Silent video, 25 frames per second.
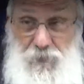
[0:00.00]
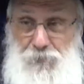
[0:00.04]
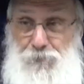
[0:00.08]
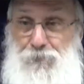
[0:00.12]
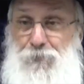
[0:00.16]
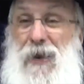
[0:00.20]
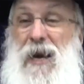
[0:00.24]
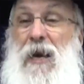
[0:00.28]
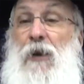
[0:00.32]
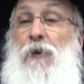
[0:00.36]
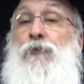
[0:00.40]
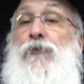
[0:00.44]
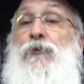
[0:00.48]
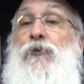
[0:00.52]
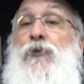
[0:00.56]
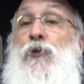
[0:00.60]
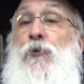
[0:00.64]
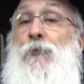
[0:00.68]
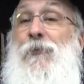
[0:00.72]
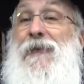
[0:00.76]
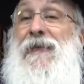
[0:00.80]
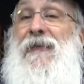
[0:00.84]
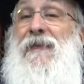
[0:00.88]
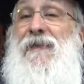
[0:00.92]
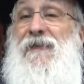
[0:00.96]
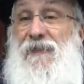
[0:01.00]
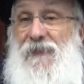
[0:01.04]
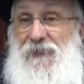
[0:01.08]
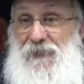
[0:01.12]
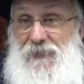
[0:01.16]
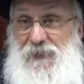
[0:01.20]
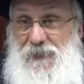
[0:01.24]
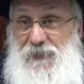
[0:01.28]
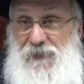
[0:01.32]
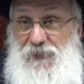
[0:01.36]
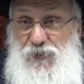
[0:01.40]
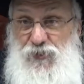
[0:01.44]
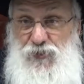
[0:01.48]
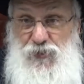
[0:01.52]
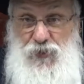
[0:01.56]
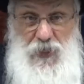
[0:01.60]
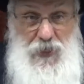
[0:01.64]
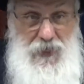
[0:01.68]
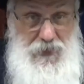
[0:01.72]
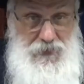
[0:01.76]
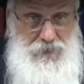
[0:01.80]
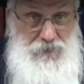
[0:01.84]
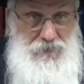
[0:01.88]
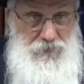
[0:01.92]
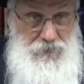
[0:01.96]
partner in the
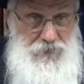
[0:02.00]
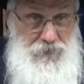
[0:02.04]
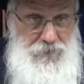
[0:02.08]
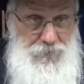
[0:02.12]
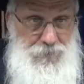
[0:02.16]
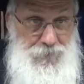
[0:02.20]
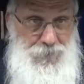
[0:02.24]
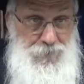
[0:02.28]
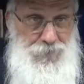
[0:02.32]
child?